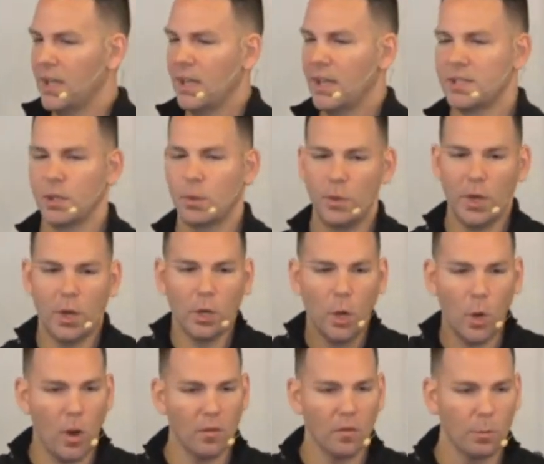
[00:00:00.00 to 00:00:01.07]
And so we don't
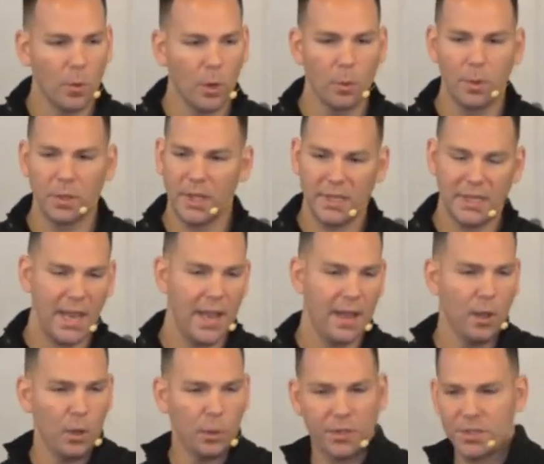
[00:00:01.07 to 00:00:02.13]
go overboard, but like, yeah,
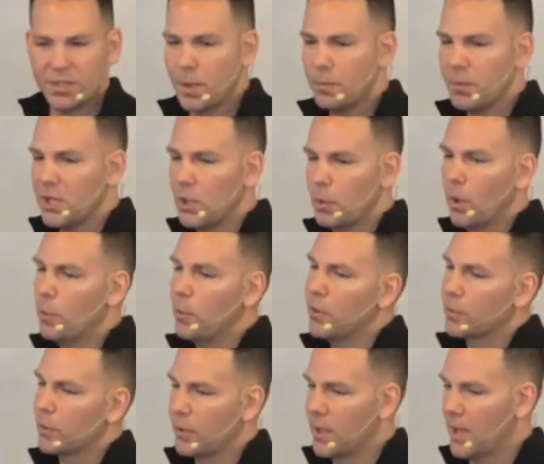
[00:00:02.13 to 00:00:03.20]
there's something you want. We
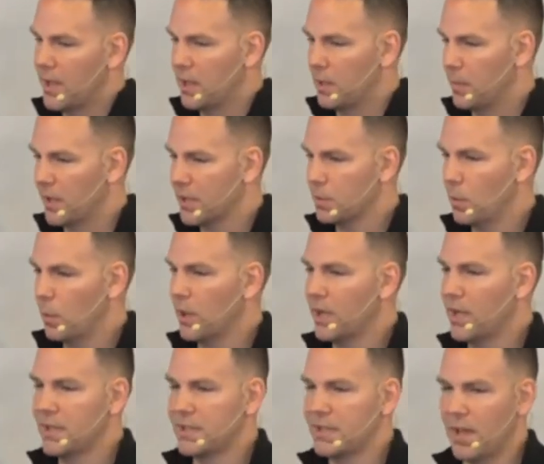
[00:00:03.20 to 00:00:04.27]
throw that in the mix. We want
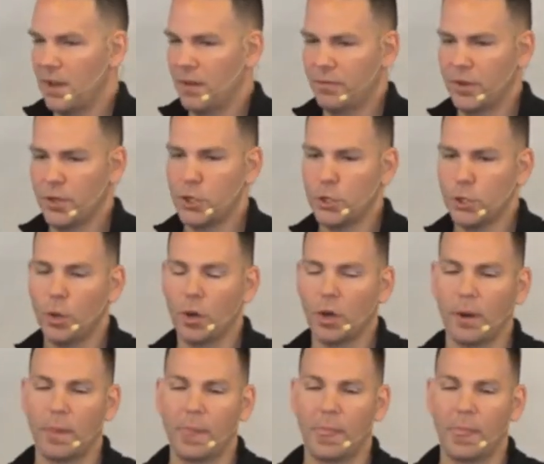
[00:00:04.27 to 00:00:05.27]
kids to have fun, sure.